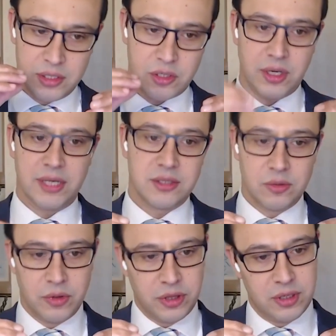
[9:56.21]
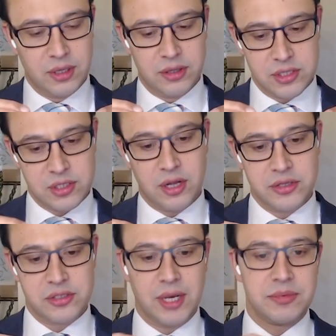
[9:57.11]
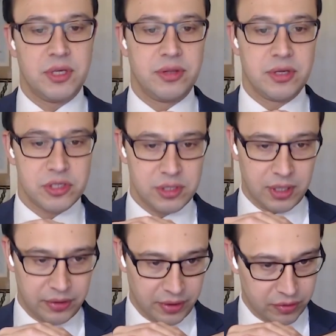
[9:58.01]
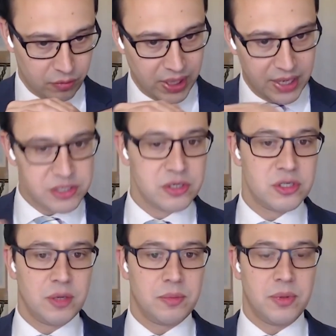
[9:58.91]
connected with this concept, and then the relationship